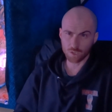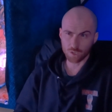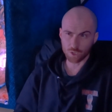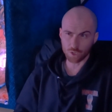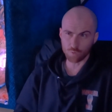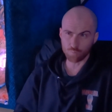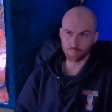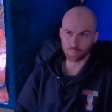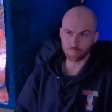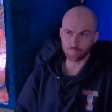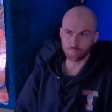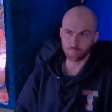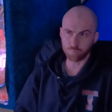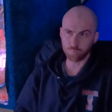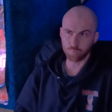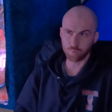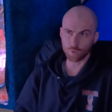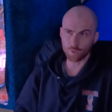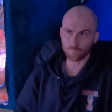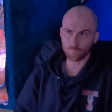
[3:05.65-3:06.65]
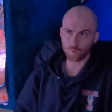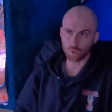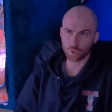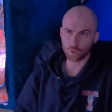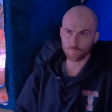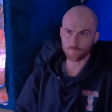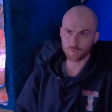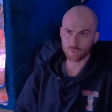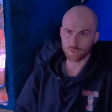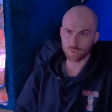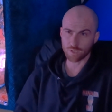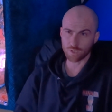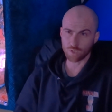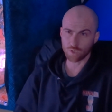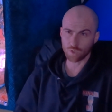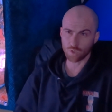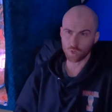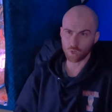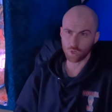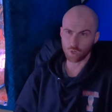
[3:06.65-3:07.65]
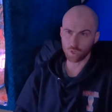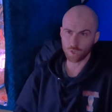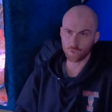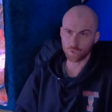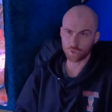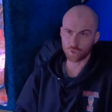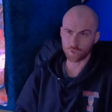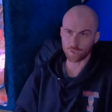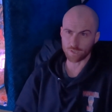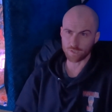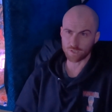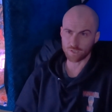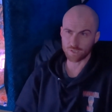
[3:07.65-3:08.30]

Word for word: You would have heard of a psychologist.